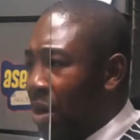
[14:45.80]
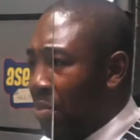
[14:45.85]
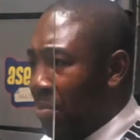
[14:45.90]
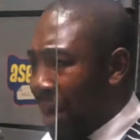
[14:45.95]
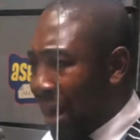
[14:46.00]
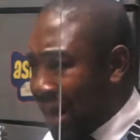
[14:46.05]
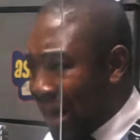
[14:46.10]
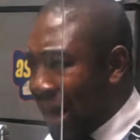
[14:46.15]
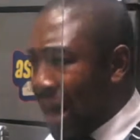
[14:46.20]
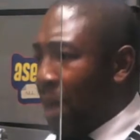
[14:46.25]

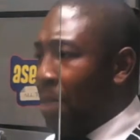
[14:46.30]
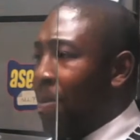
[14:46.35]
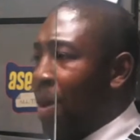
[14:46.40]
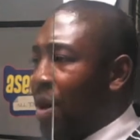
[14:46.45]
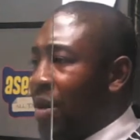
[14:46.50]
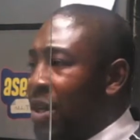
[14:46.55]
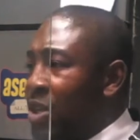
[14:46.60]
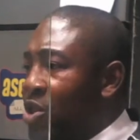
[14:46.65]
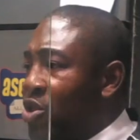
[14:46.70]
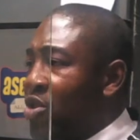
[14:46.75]
my calm
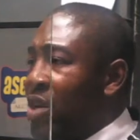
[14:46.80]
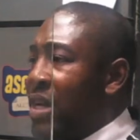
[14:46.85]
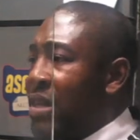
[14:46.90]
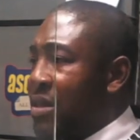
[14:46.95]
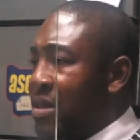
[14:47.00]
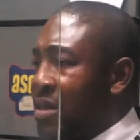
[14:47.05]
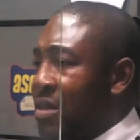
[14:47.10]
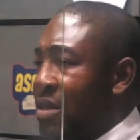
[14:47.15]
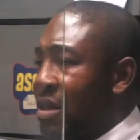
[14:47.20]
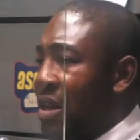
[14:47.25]
about the
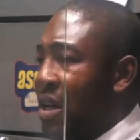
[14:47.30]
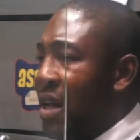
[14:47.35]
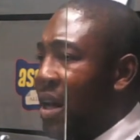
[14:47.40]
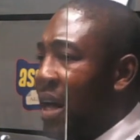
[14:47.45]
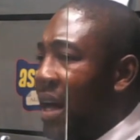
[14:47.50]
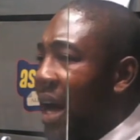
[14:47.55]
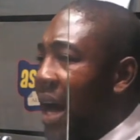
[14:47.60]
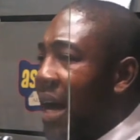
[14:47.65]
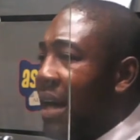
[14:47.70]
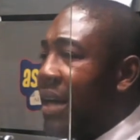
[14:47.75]
strengths.
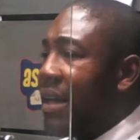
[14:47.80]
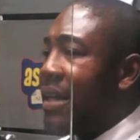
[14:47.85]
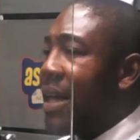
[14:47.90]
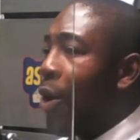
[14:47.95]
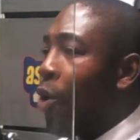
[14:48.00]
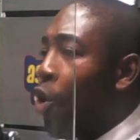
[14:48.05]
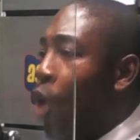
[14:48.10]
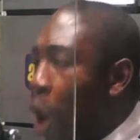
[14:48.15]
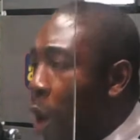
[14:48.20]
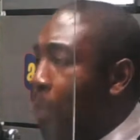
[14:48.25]
And
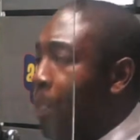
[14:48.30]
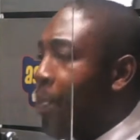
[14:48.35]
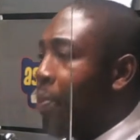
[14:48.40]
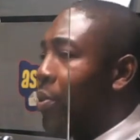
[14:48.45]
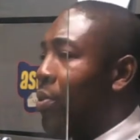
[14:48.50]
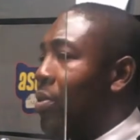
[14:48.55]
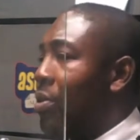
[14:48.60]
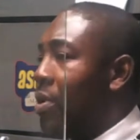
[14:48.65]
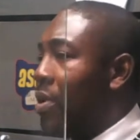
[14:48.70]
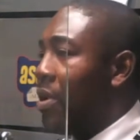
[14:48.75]
the hope,
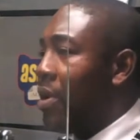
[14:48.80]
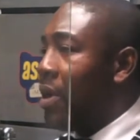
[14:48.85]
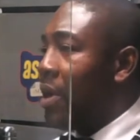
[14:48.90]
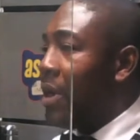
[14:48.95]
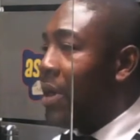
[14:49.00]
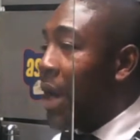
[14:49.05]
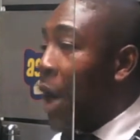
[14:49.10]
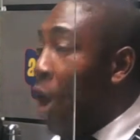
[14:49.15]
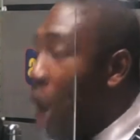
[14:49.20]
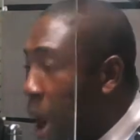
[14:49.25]

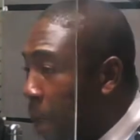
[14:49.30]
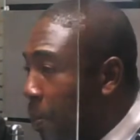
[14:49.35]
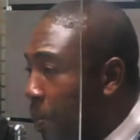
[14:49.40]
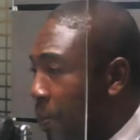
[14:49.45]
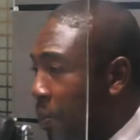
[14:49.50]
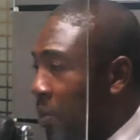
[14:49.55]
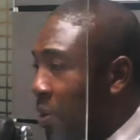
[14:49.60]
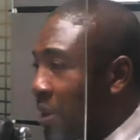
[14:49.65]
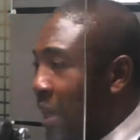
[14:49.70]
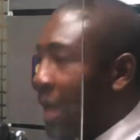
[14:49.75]

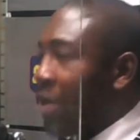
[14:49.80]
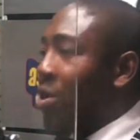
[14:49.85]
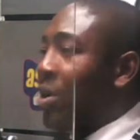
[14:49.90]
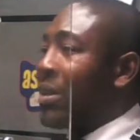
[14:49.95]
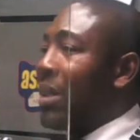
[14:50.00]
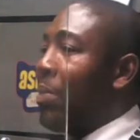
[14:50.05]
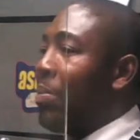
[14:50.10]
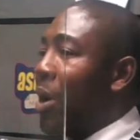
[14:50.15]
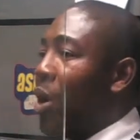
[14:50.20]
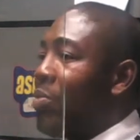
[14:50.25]
that
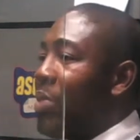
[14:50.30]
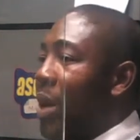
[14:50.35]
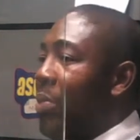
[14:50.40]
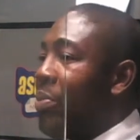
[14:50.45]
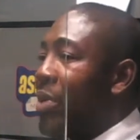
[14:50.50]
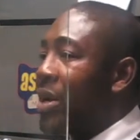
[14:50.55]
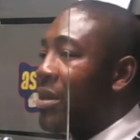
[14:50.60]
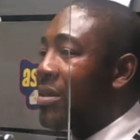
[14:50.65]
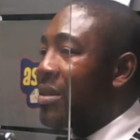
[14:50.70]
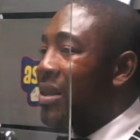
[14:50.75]
Dr. Baumia
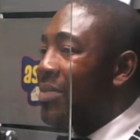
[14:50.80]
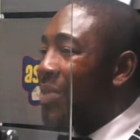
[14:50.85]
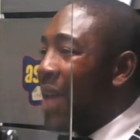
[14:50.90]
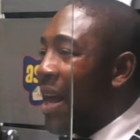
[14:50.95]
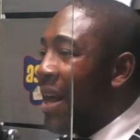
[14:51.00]
brings.